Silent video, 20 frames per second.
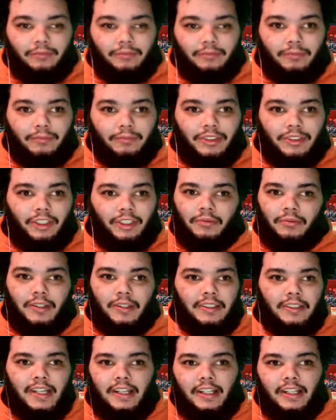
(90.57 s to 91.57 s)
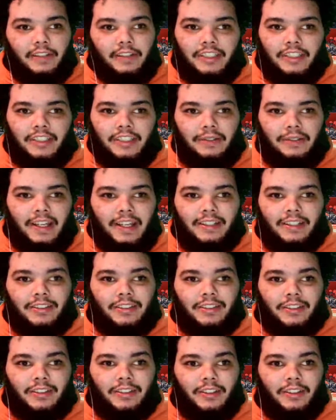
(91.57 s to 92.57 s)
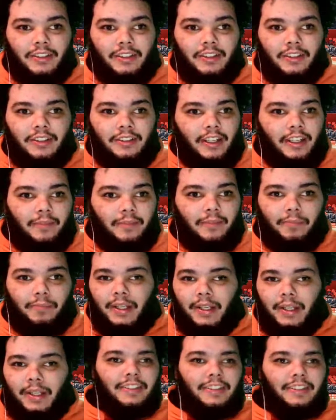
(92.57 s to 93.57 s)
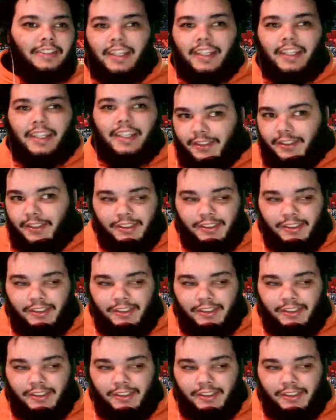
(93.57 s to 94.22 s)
Missouri wasn't that good of a team last year. They beat us last year.